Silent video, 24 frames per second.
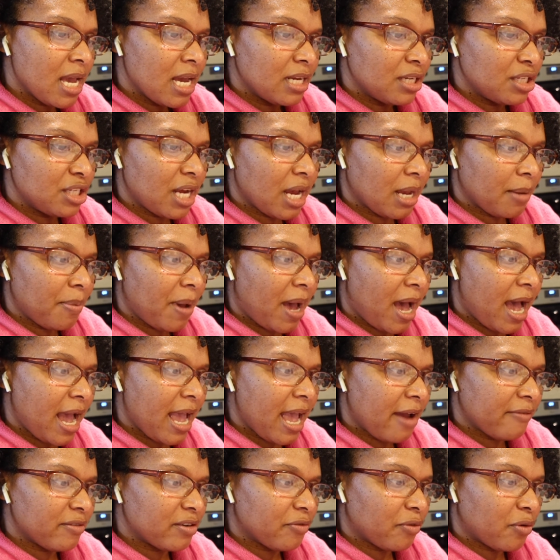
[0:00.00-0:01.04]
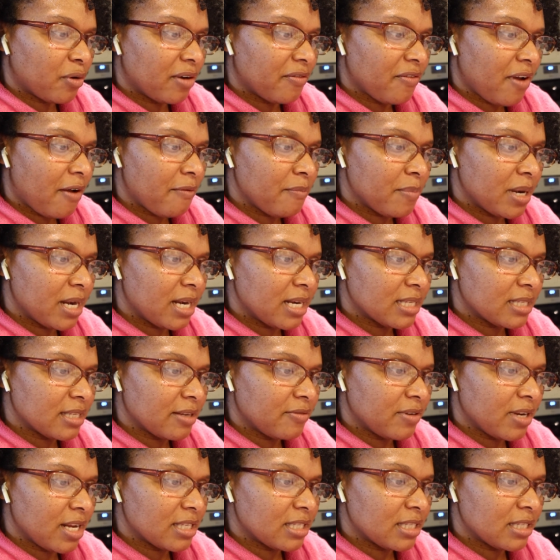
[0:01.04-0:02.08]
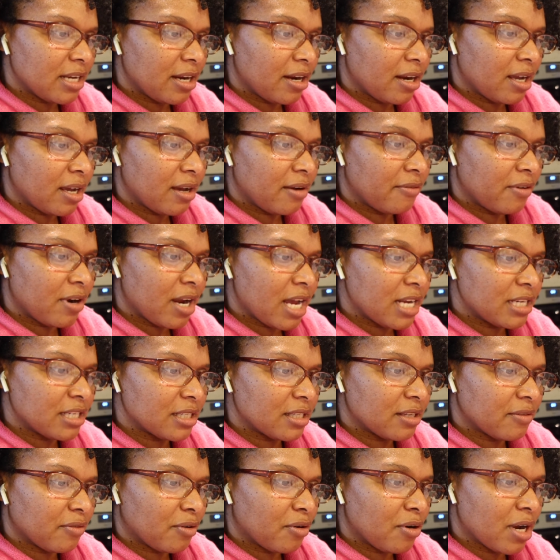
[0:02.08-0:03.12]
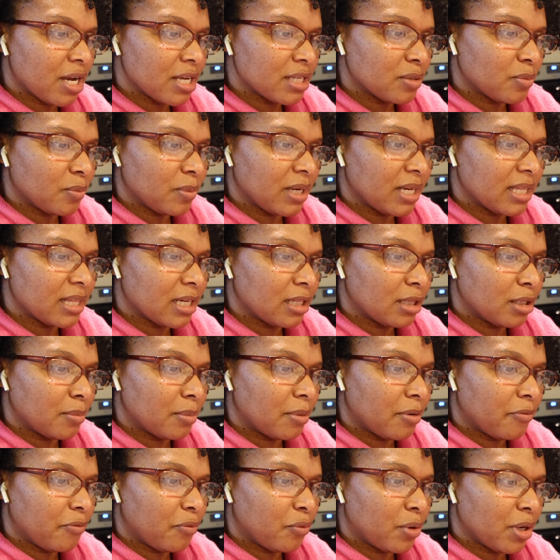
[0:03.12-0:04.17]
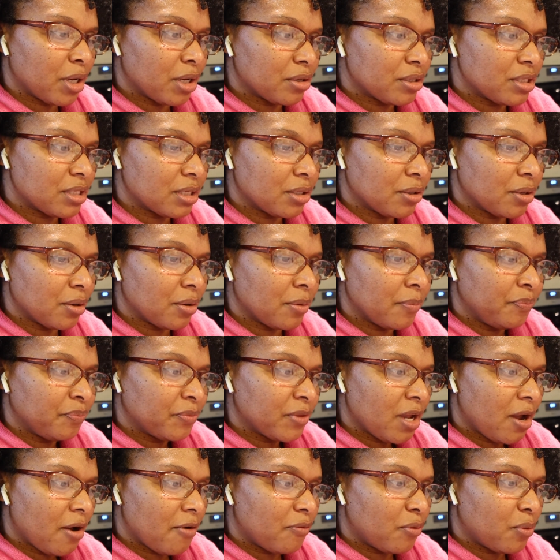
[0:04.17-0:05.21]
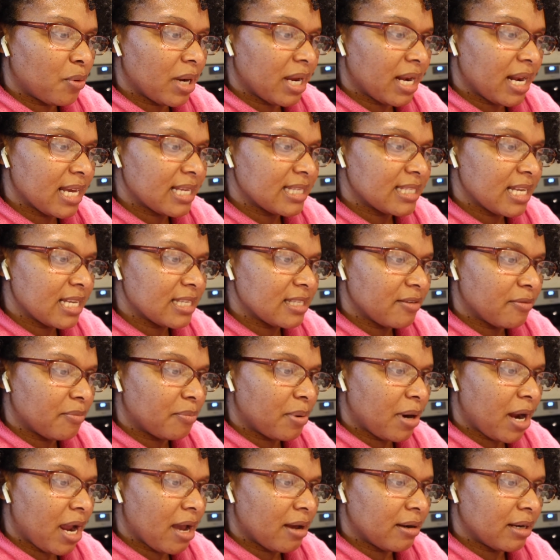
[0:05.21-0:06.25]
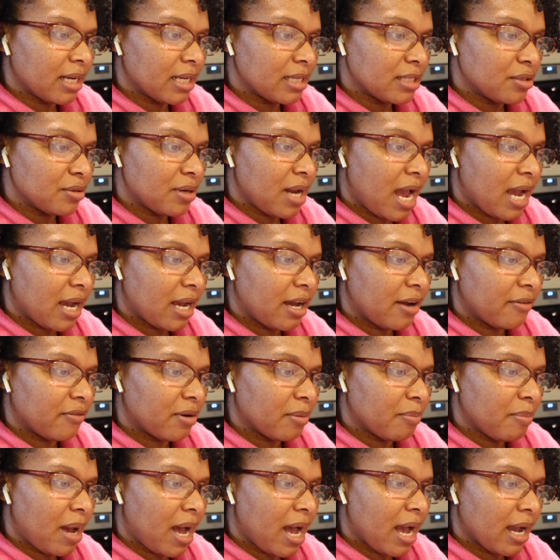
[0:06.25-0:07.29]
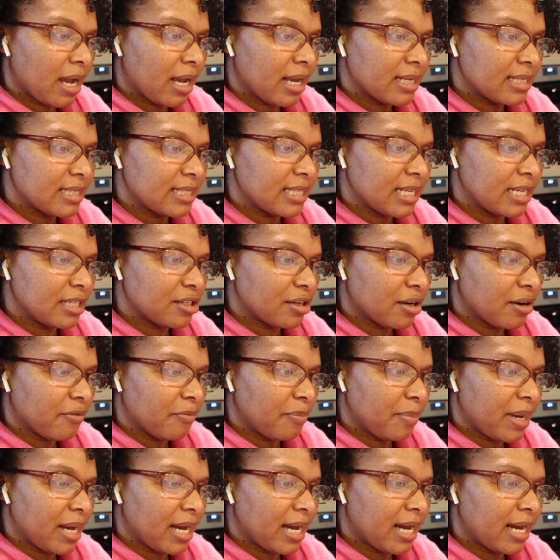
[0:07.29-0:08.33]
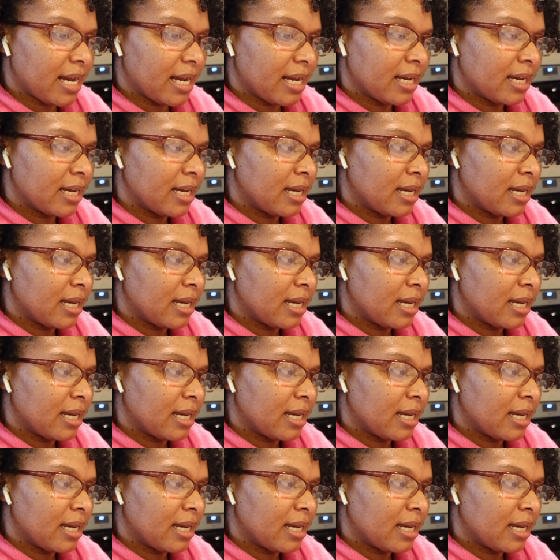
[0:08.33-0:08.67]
Check pie after 45 minutes. If necessary, cover edges of crust with aluminum foil to avoid excessive browning. Do not cover center of pie.